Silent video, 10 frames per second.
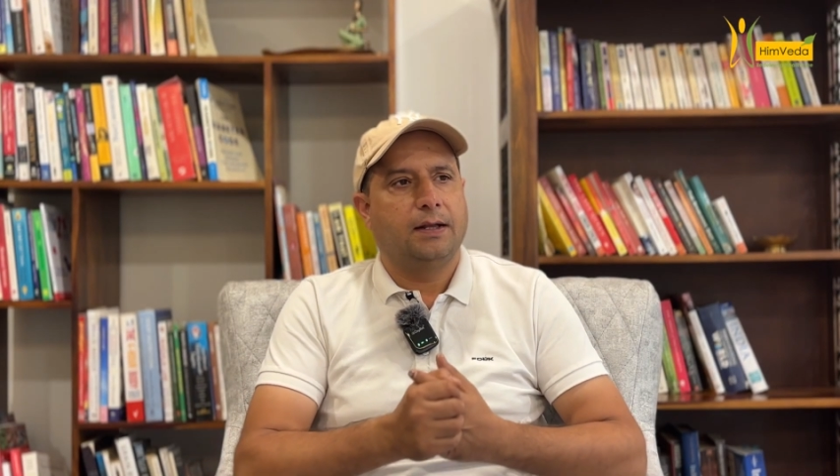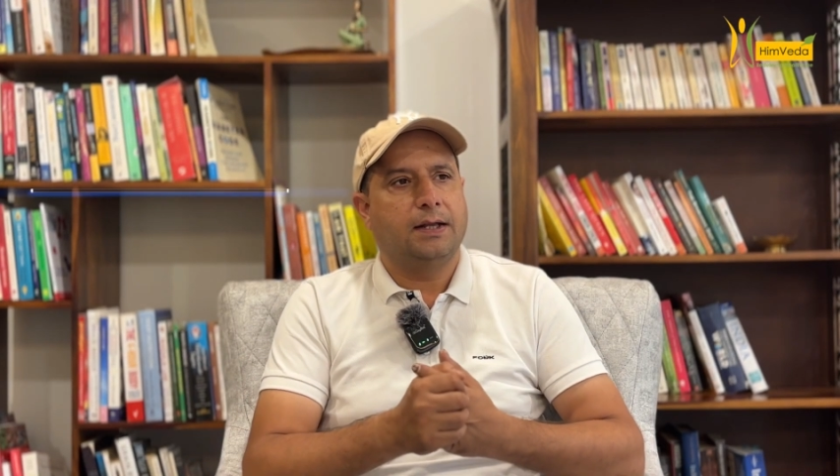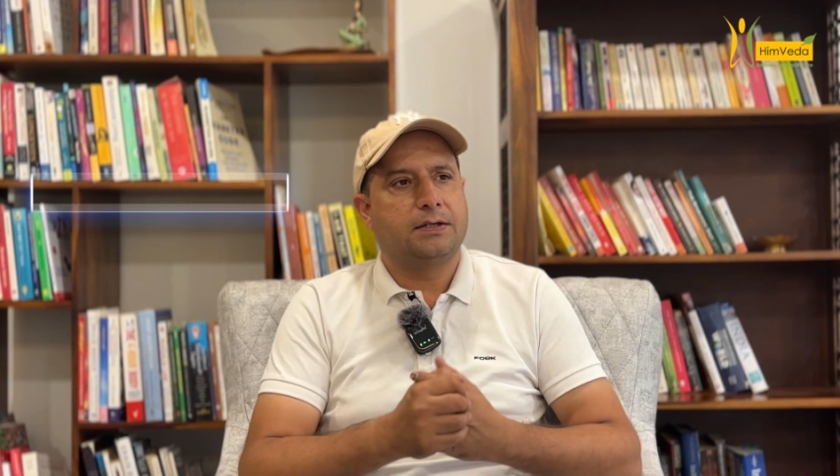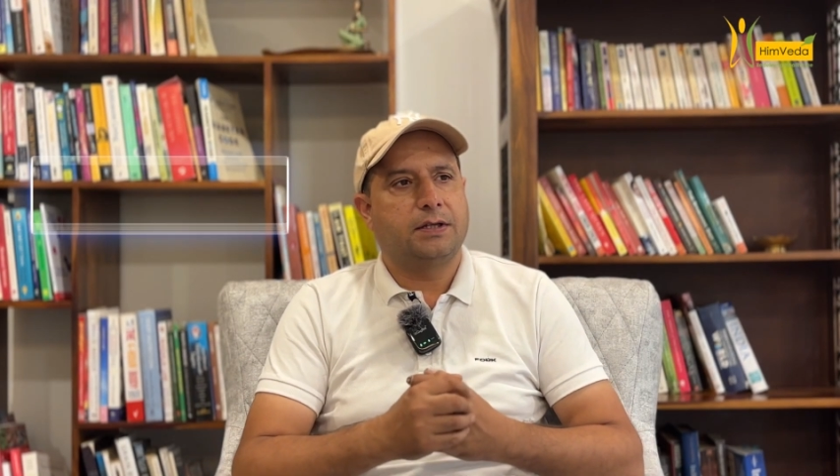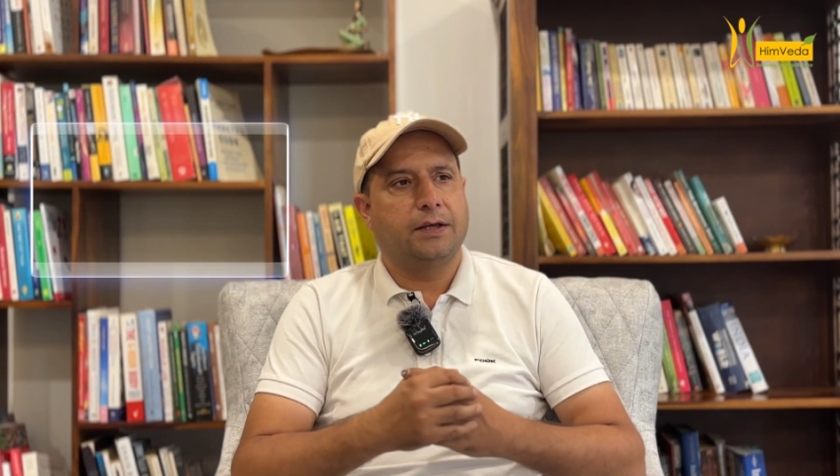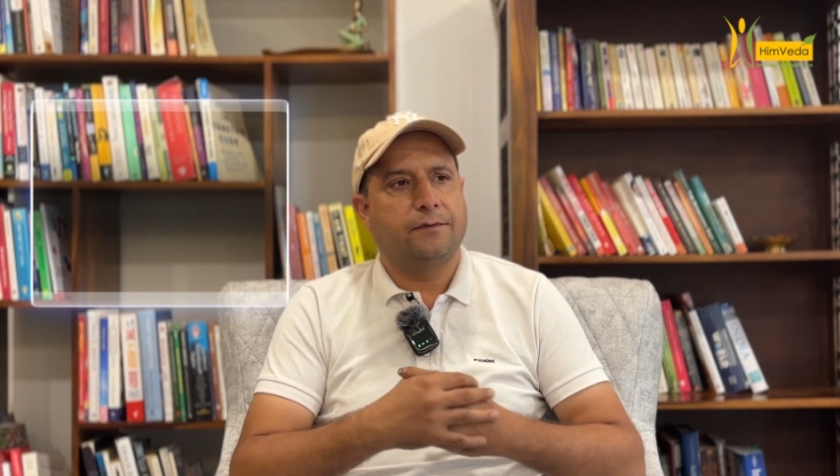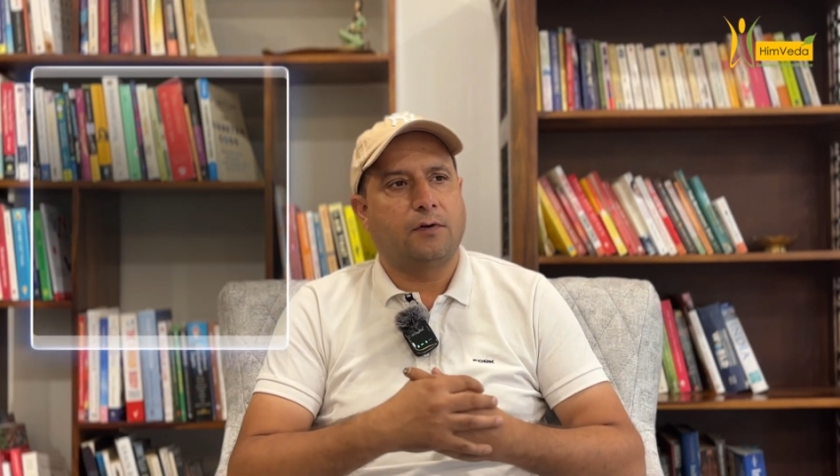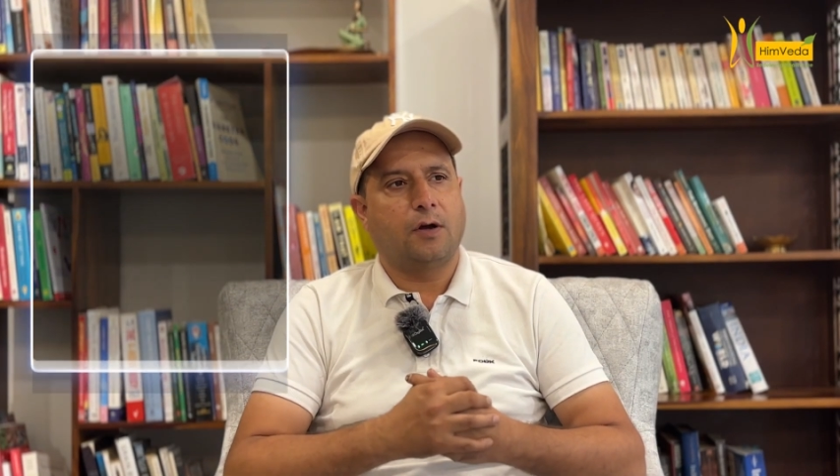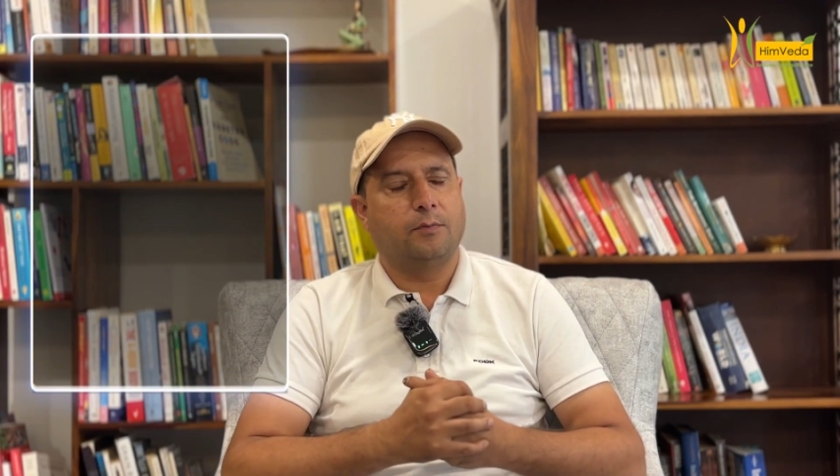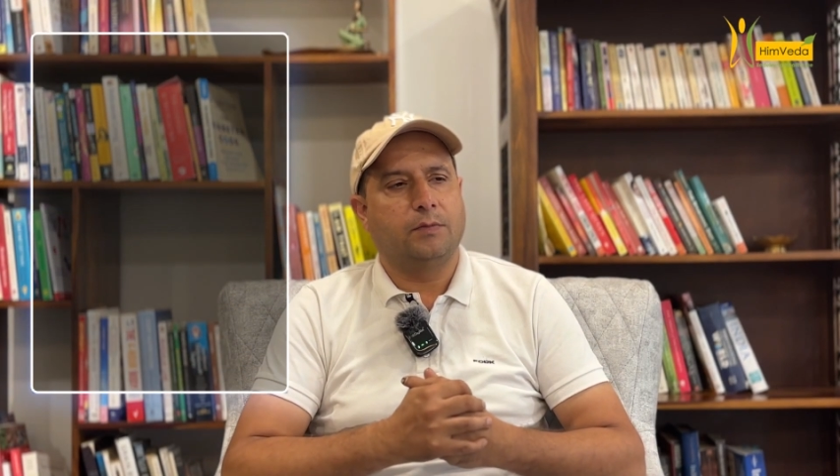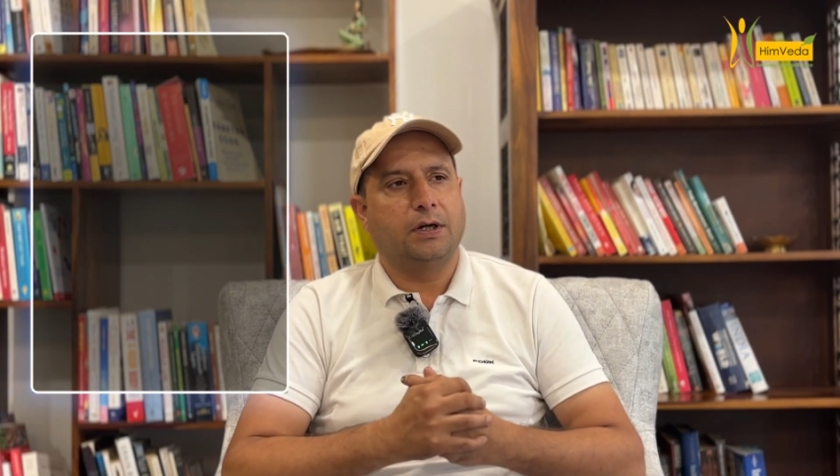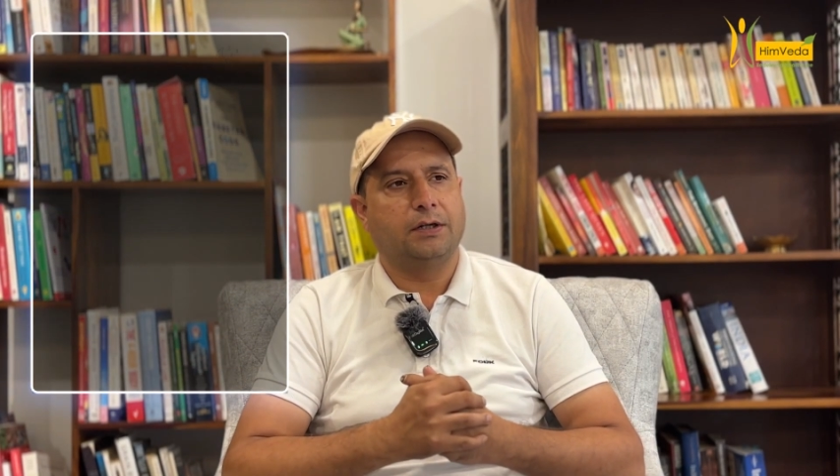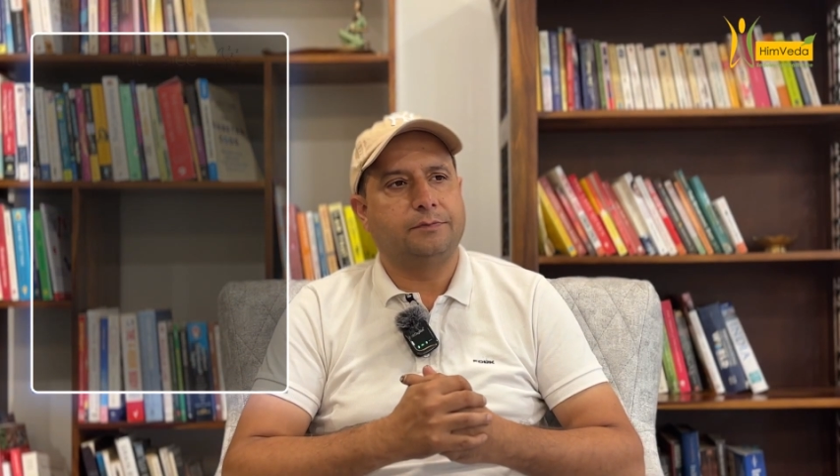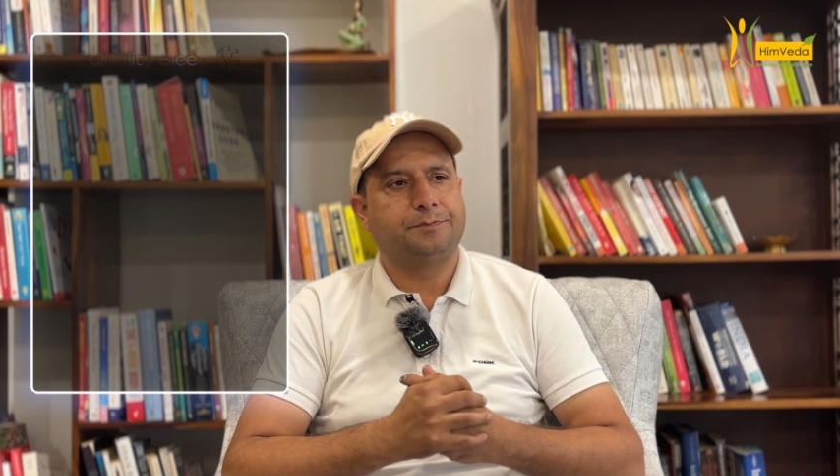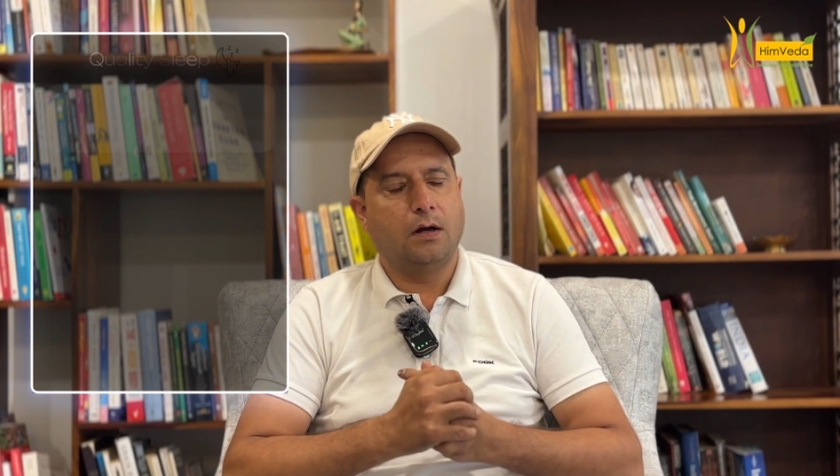let's say from
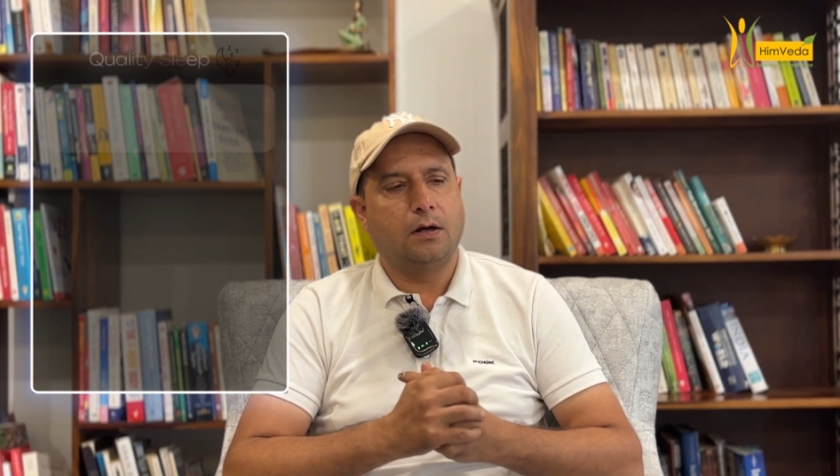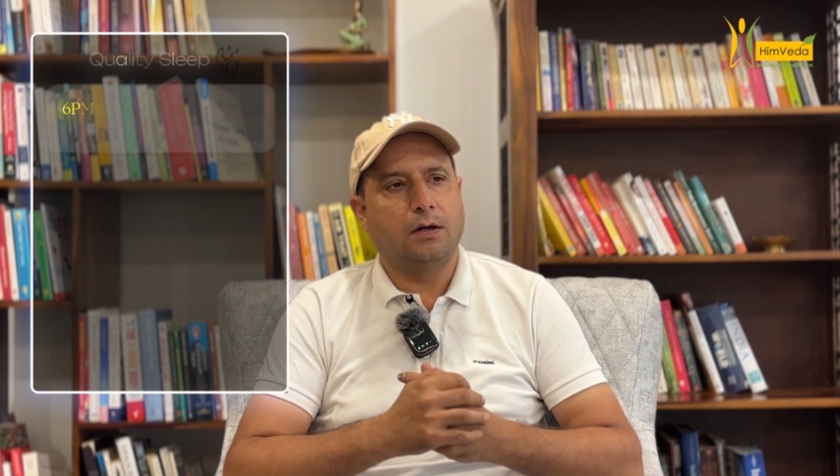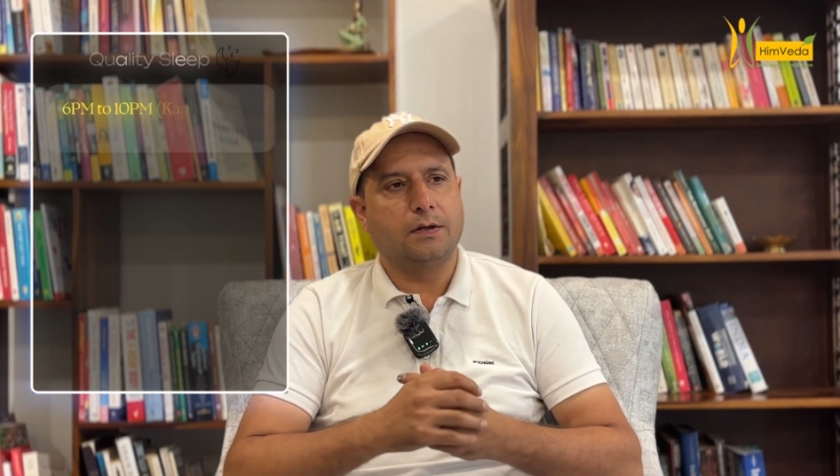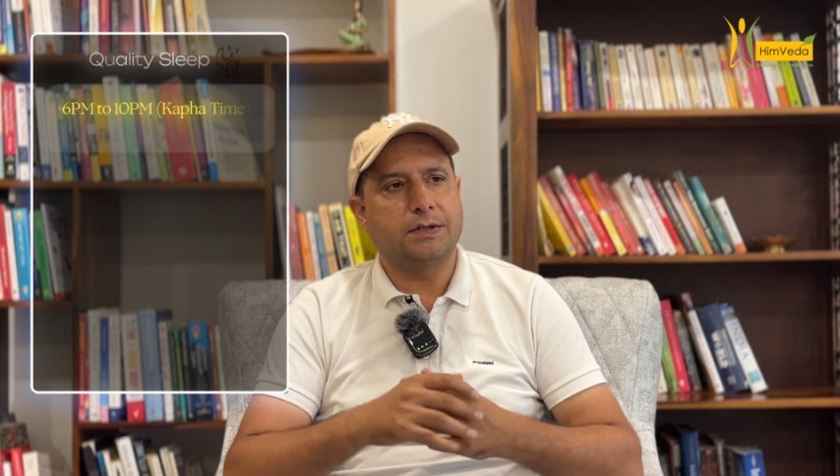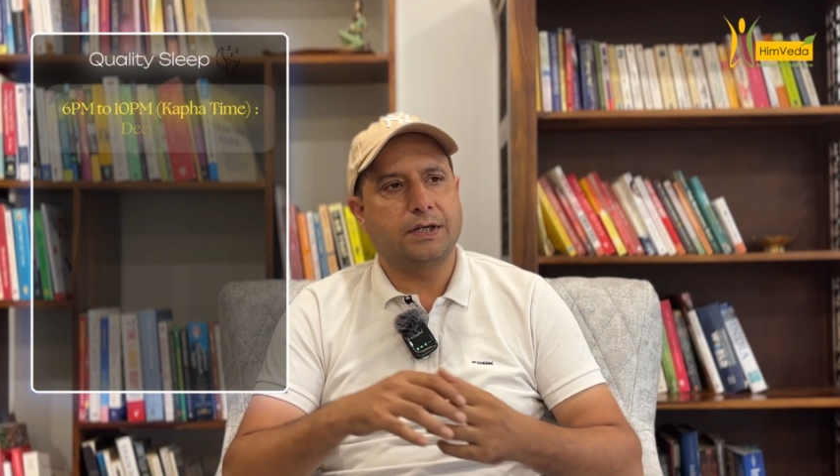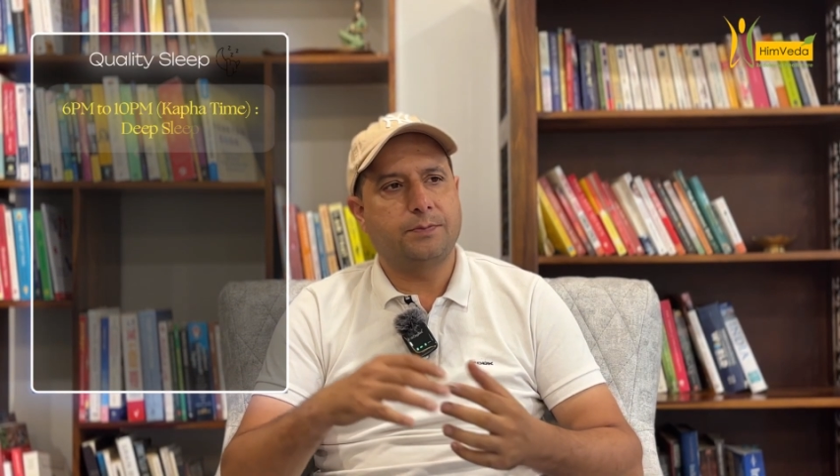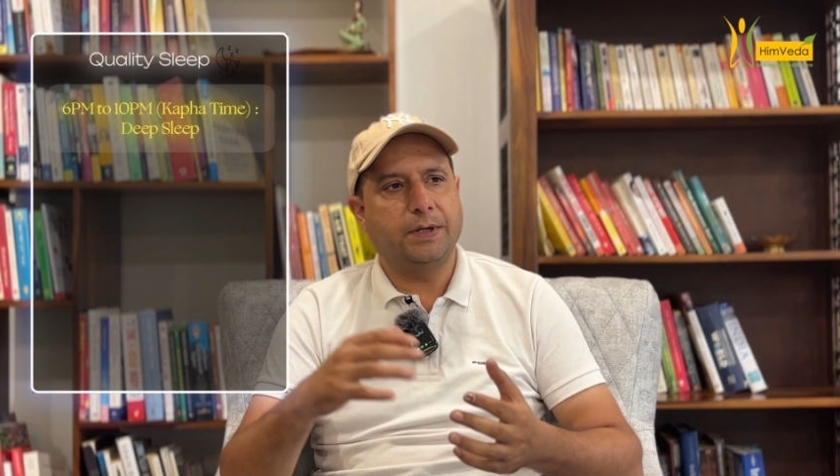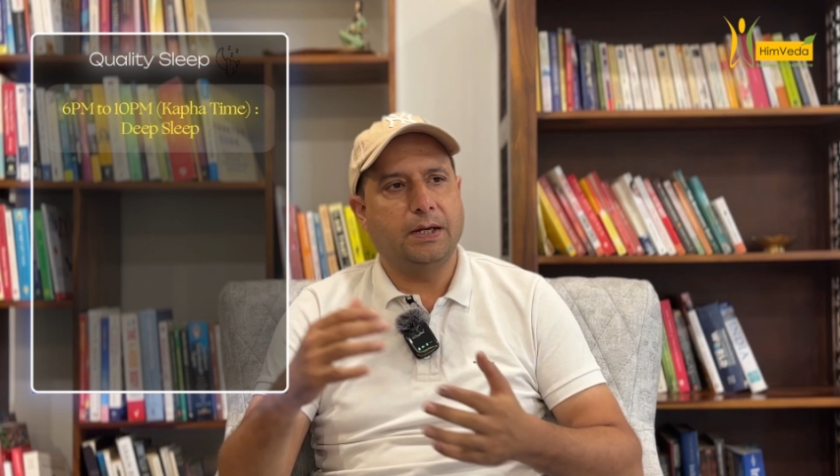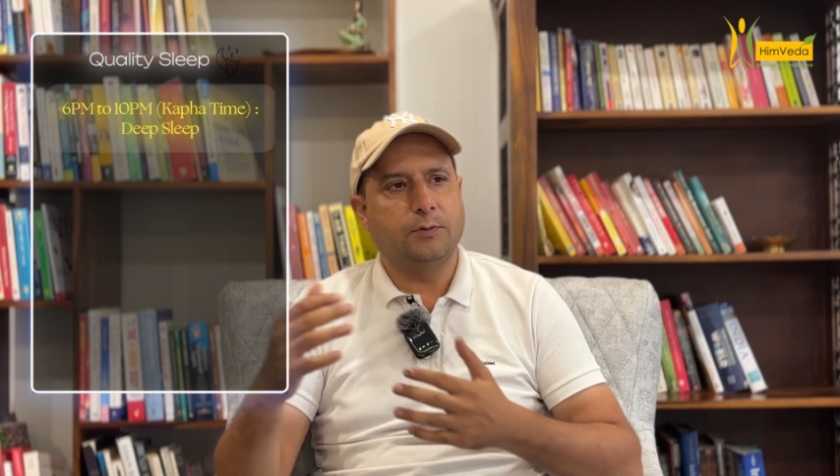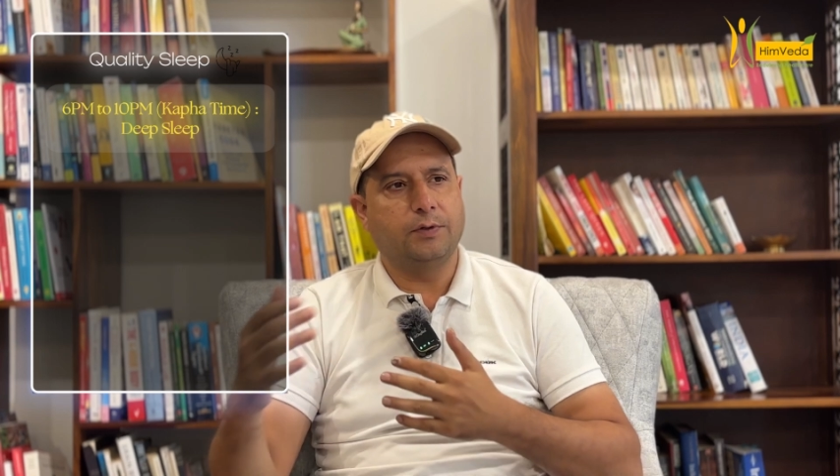uh, uh, 6 p.m.